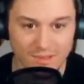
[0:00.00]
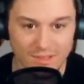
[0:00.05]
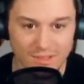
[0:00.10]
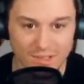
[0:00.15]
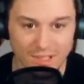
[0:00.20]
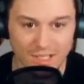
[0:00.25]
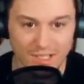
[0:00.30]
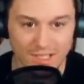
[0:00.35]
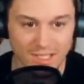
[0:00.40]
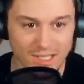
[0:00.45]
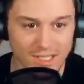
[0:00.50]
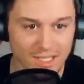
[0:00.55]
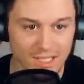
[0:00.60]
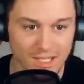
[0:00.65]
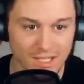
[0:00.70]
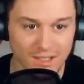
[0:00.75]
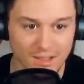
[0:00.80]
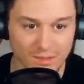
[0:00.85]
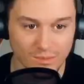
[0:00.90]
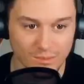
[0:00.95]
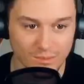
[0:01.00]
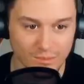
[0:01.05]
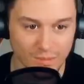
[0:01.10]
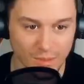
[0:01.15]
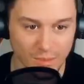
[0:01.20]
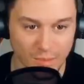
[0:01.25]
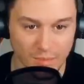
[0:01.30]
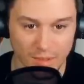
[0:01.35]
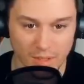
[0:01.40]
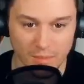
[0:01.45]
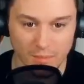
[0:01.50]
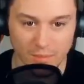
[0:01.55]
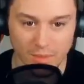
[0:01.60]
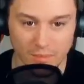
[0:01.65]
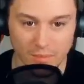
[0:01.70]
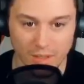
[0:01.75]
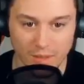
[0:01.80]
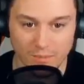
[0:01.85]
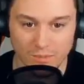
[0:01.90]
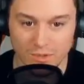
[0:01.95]
So let's see here,
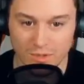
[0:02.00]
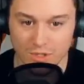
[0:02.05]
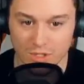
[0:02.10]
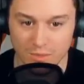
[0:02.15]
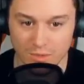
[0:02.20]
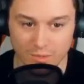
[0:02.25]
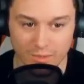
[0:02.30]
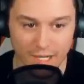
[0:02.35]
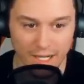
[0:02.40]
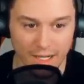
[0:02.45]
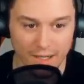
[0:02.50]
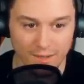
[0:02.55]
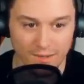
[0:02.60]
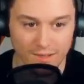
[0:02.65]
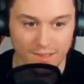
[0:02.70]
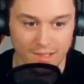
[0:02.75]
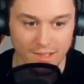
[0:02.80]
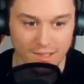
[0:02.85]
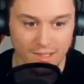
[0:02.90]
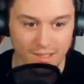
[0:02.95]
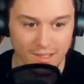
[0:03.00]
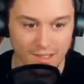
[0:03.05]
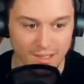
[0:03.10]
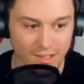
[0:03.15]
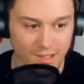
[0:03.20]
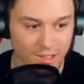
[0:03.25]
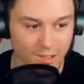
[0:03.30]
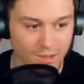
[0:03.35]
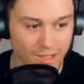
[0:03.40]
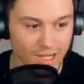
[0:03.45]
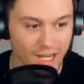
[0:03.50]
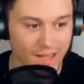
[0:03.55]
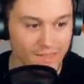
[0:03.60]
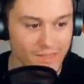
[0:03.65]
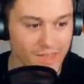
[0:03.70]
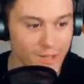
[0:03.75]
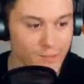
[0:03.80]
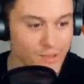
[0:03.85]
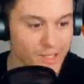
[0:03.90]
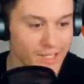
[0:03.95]
bum, jump around. You know what? I
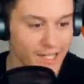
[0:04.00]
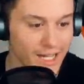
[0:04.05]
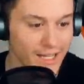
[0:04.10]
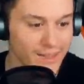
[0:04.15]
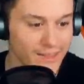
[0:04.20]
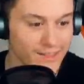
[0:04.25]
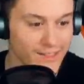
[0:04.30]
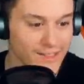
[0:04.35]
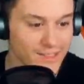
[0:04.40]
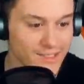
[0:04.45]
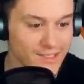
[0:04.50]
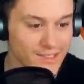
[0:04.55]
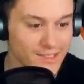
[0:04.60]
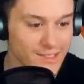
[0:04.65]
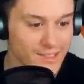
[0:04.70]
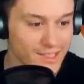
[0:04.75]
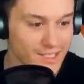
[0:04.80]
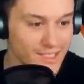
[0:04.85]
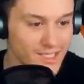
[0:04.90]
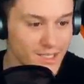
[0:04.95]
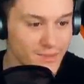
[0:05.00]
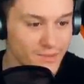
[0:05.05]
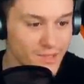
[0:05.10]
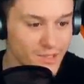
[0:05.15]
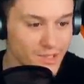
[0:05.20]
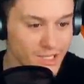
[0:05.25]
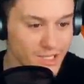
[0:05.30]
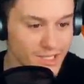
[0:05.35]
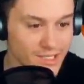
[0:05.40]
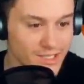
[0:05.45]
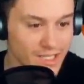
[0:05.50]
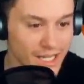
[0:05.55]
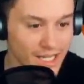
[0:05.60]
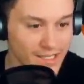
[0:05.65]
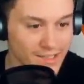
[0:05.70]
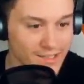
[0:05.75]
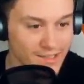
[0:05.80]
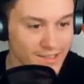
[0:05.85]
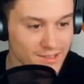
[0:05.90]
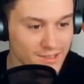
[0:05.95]
think we got this. Let's see if there's any
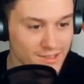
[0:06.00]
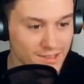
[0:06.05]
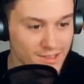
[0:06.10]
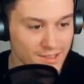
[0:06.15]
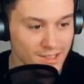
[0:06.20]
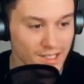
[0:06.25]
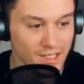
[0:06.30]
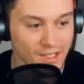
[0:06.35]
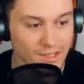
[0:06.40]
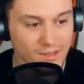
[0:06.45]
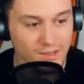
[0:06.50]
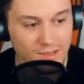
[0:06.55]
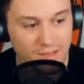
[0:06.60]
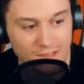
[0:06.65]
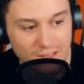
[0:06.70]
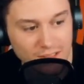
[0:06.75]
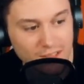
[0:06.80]
Titans. Hello?